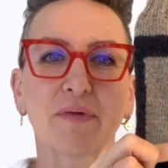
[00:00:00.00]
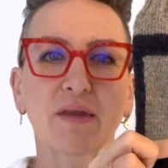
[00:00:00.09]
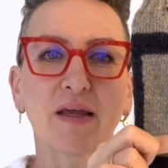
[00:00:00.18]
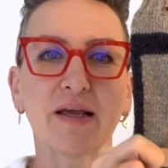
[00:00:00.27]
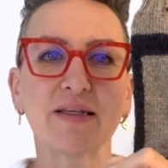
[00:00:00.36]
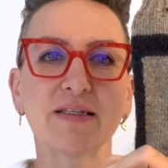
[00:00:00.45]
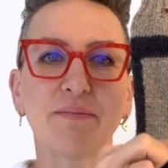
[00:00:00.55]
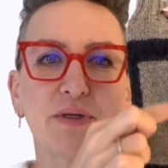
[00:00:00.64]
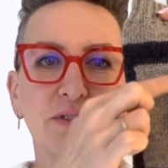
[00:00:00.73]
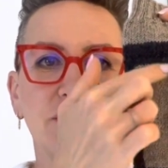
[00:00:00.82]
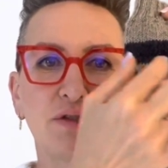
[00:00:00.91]
is a
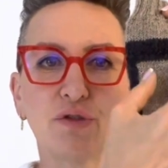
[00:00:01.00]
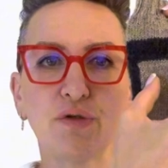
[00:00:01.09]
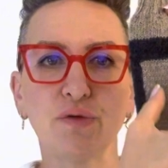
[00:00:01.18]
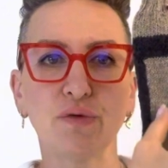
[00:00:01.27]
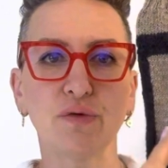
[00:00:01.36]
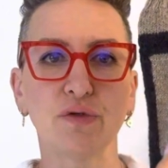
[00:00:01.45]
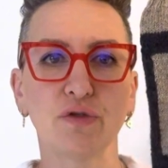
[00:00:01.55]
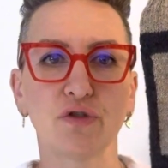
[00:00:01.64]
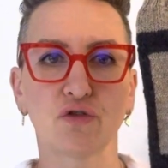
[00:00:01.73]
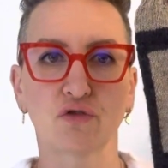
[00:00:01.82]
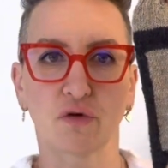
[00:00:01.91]
bit too
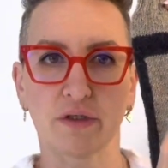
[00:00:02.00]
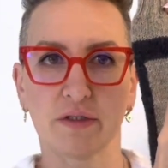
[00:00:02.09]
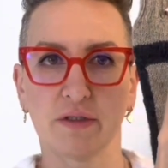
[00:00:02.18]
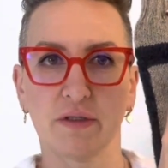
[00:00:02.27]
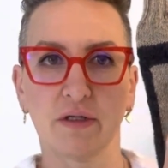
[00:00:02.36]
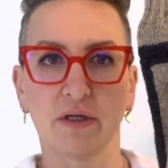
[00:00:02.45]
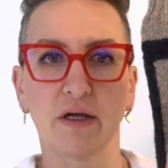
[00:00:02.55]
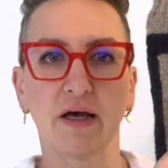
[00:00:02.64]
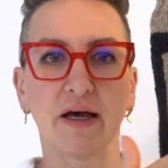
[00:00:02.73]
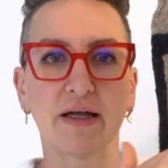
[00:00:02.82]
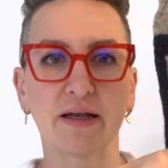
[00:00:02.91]
short
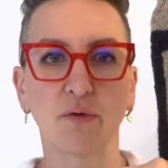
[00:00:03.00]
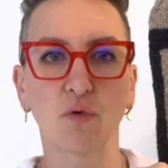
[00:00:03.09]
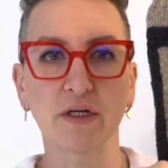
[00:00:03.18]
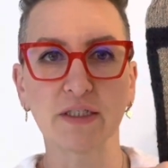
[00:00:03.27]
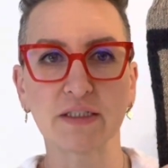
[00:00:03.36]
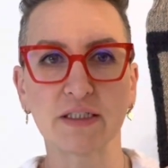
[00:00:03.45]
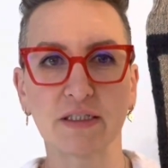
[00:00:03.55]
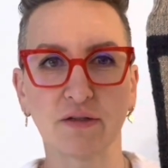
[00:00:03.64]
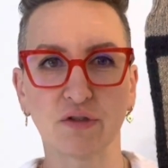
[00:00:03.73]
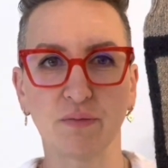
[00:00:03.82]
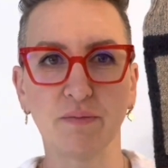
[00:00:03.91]
and I wanted
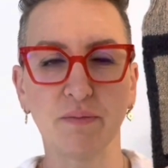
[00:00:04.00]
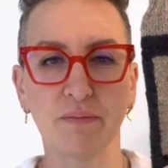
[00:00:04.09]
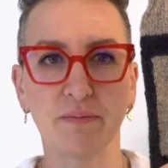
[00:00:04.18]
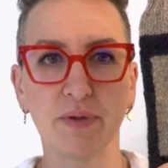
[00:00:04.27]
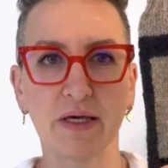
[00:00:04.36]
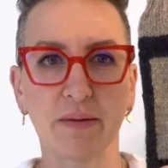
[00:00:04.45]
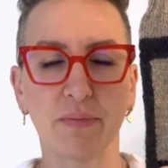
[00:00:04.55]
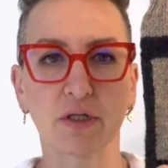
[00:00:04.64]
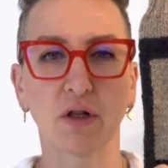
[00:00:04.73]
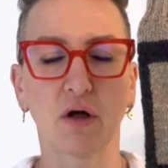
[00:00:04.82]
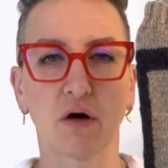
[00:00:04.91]
it to be a
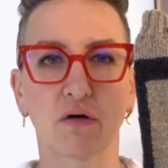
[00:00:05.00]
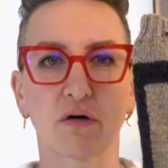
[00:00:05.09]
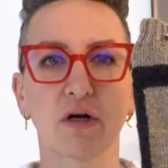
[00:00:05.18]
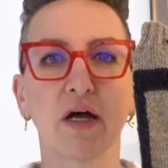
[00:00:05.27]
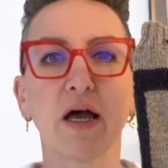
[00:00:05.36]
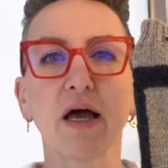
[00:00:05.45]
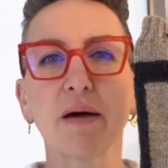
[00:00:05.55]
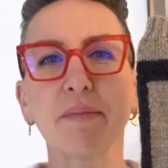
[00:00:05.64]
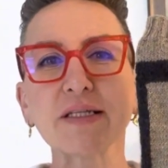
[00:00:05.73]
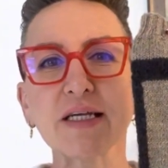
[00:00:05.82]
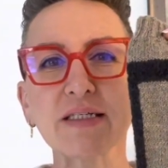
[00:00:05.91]
bit longer,
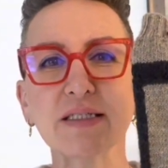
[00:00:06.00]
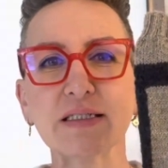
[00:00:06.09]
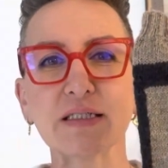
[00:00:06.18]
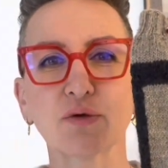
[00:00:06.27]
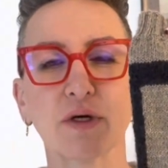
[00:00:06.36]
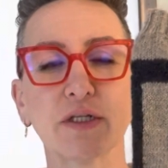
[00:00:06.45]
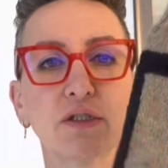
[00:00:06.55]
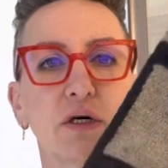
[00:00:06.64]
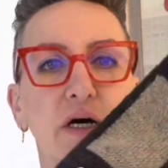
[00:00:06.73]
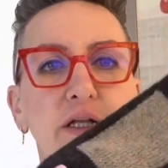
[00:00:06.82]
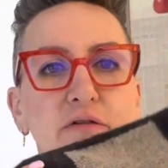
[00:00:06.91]
but I didn't want
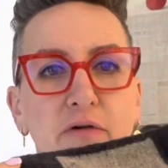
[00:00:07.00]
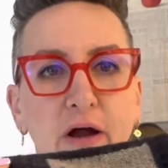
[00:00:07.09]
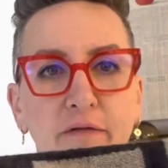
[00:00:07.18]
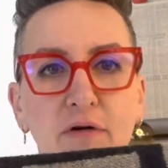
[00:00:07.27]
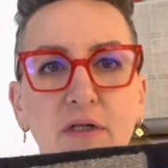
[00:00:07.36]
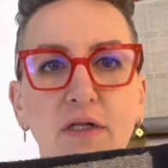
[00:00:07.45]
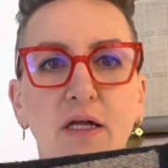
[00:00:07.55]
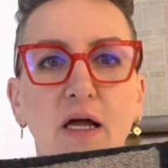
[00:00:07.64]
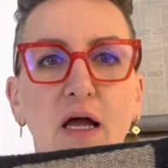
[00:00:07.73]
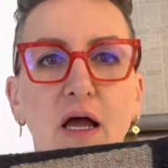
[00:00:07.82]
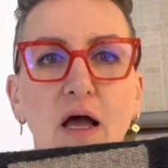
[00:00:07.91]
to unravel,
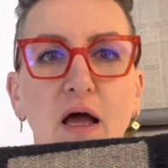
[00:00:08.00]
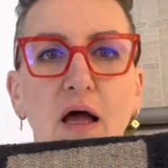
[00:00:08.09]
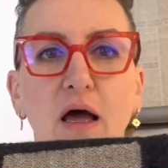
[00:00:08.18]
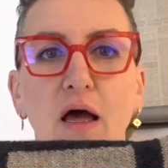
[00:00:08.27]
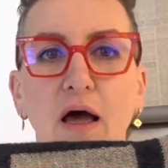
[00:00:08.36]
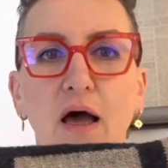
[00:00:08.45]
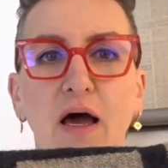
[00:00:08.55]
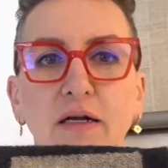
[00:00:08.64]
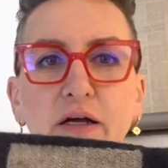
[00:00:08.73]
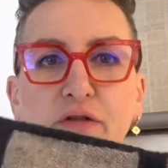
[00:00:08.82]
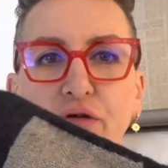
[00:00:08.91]
and
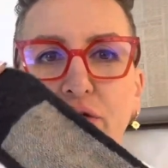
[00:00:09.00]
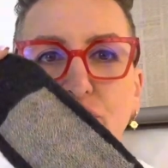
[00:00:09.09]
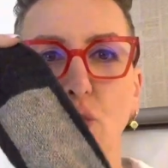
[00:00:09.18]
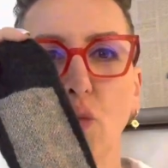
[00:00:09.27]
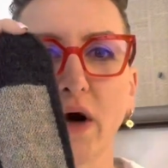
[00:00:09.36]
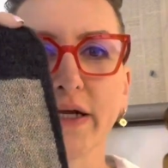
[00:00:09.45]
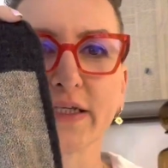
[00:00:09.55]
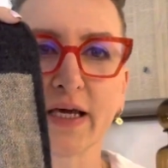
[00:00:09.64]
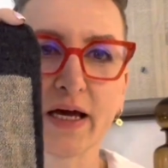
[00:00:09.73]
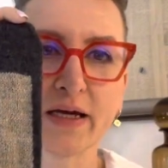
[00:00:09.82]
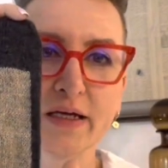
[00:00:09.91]
I thought, what
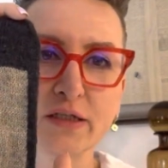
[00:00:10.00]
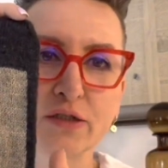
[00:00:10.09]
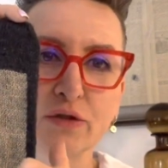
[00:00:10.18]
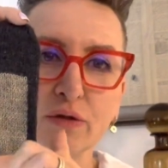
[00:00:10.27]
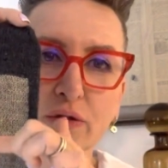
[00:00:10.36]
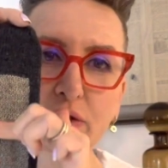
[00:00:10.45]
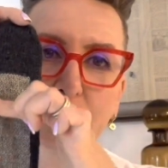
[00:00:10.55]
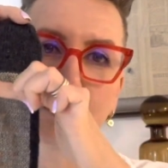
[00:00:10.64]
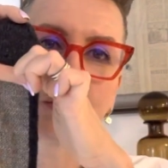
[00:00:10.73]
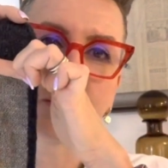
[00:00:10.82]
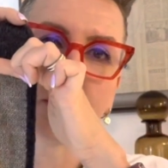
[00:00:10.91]
can I do
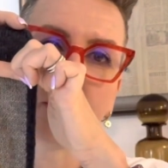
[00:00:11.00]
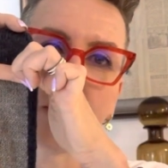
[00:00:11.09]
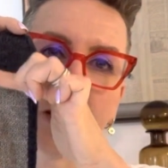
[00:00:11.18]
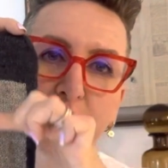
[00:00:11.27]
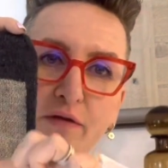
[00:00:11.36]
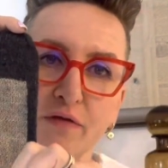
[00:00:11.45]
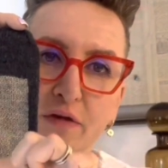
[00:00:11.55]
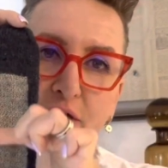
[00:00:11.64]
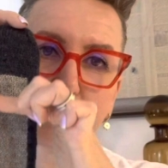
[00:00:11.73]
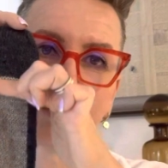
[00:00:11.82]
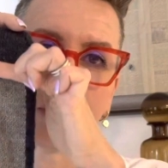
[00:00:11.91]
to make
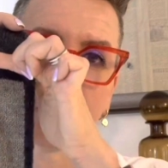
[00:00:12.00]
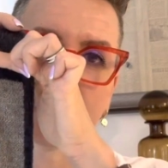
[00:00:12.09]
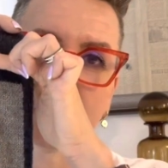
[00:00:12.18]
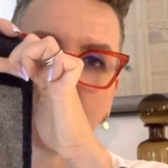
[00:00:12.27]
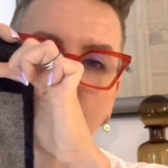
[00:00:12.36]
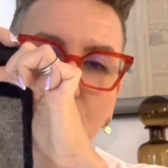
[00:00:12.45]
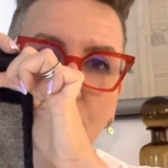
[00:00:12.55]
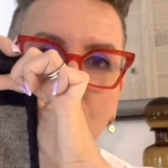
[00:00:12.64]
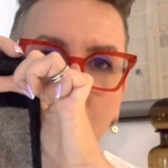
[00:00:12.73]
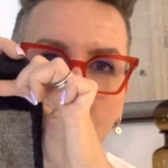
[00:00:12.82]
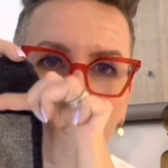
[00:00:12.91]
this part look
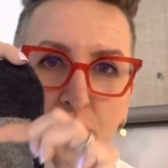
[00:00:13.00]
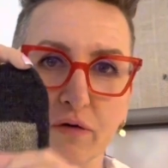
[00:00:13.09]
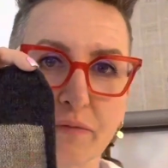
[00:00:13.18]
longer?